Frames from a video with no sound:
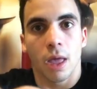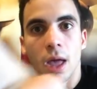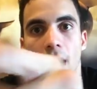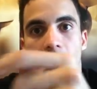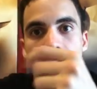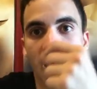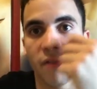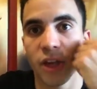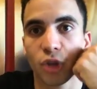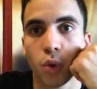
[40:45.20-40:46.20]
have
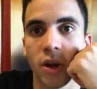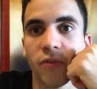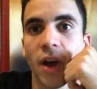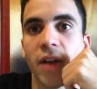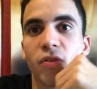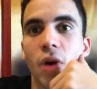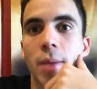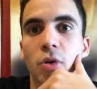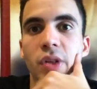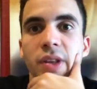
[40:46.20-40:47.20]
a
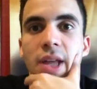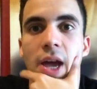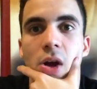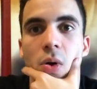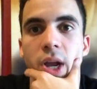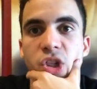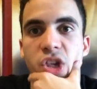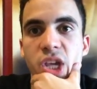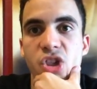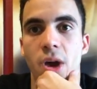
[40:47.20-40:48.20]
25-gram crested gecko and
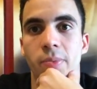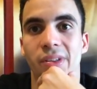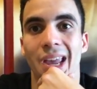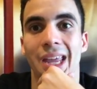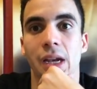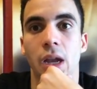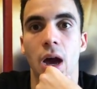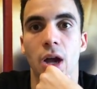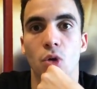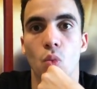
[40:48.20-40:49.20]
she jumps a
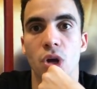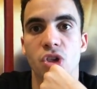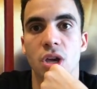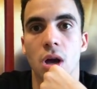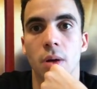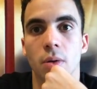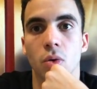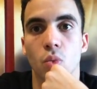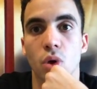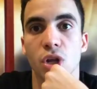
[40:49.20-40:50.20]
lot. Would
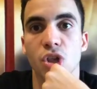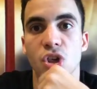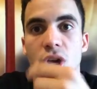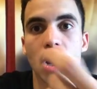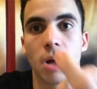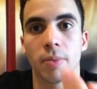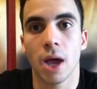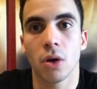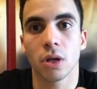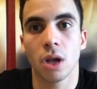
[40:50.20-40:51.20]
she calm
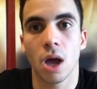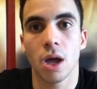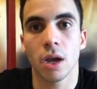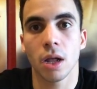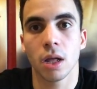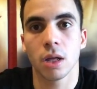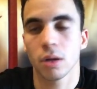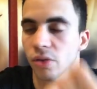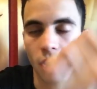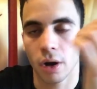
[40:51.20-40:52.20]
down a lot?
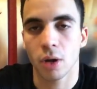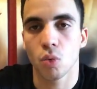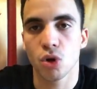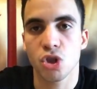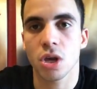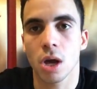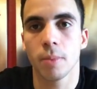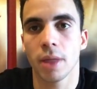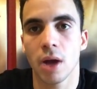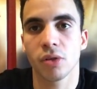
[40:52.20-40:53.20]
Oh, sorry, would she
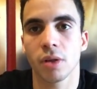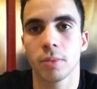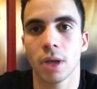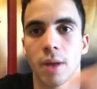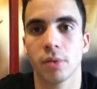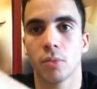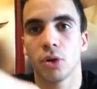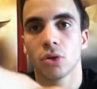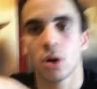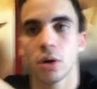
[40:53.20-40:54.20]
calm down sometimes? I'm
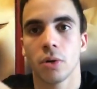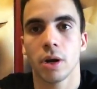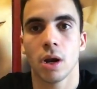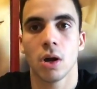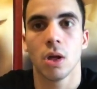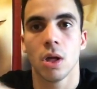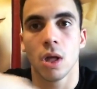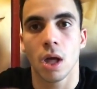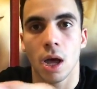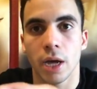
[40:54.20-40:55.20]
retarded right now.
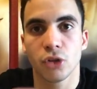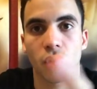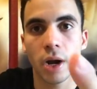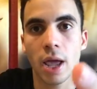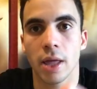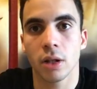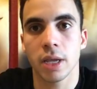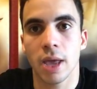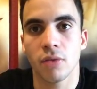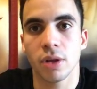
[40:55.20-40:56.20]
I tried
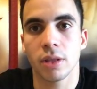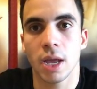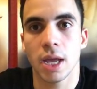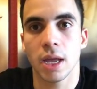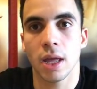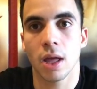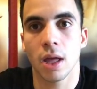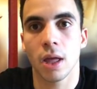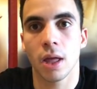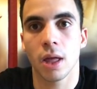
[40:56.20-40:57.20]
handling
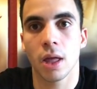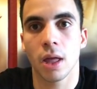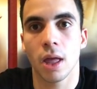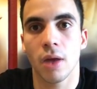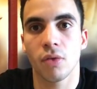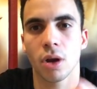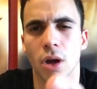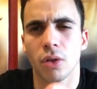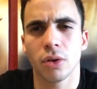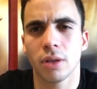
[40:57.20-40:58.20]
every
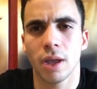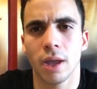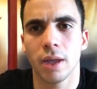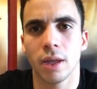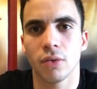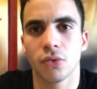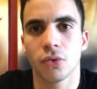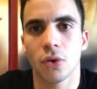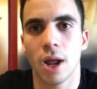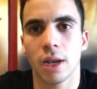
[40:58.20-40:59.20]
other day
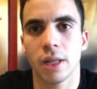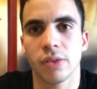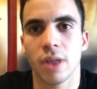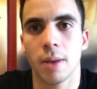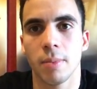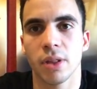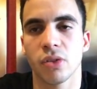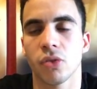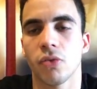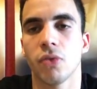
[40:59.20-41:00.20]
for at least 10
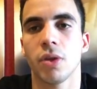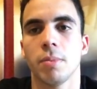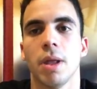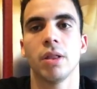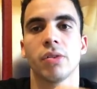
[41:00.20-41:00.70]
minutes to 15 minutes.